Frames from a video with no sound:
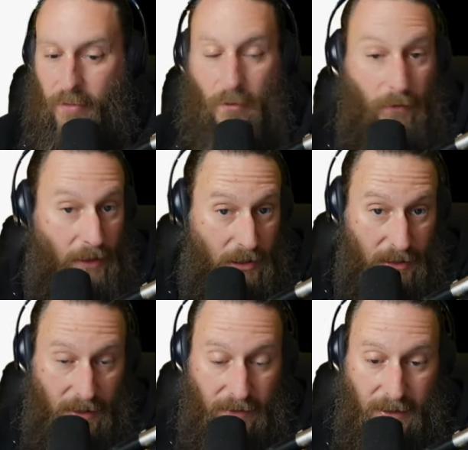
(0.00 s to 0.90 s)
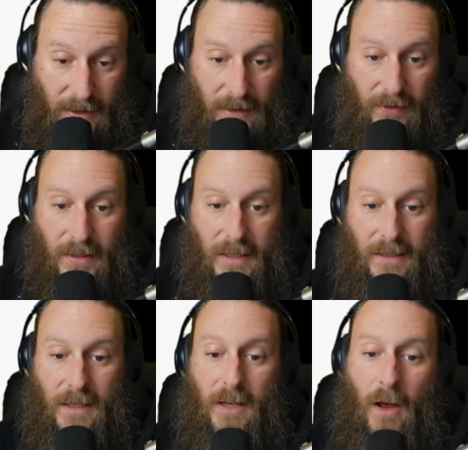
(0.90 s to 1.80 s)
Revelation 17:17
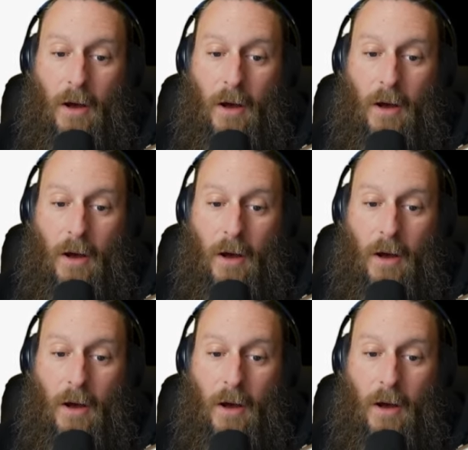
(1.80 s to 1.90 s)
says,